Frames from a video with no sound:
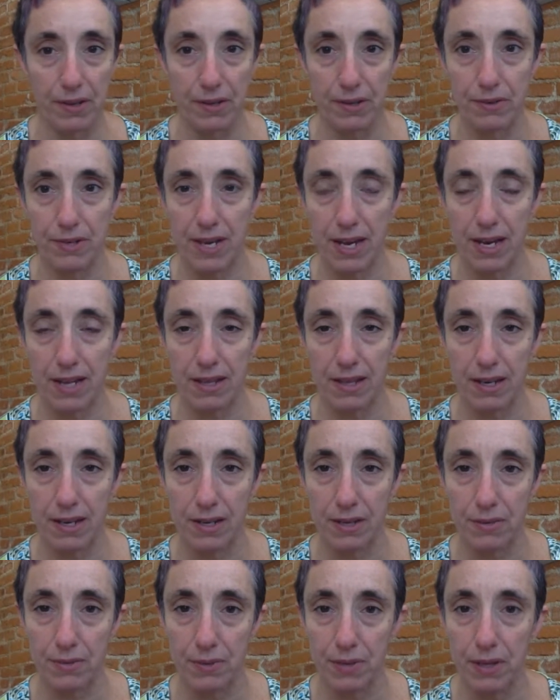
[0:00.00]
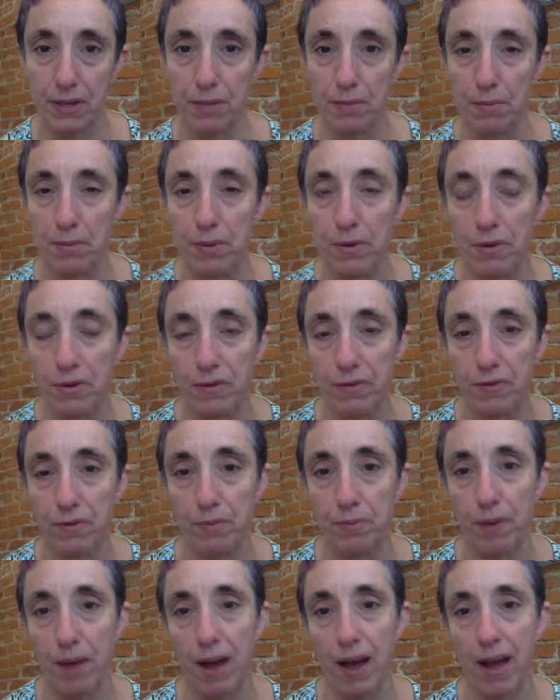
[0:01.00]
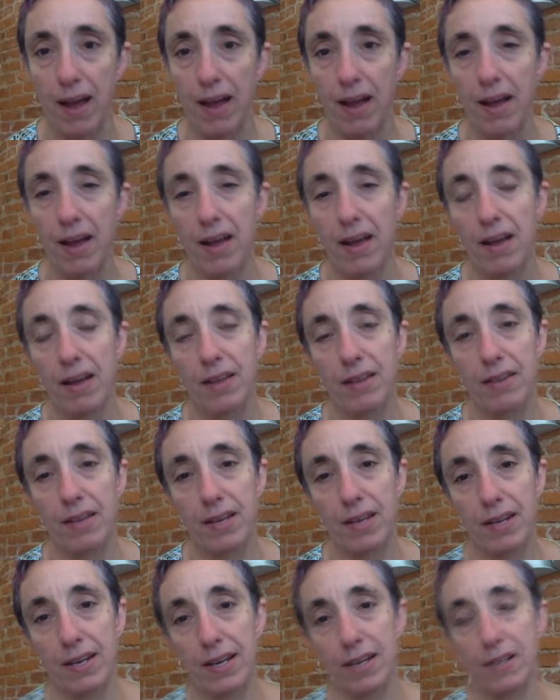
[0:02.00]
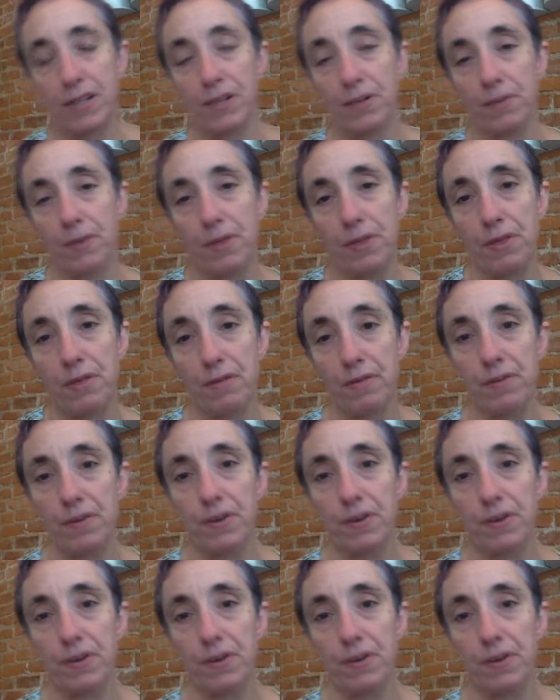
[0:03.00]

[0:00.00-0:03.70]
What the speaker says: You take it that he's really moved by the connection with the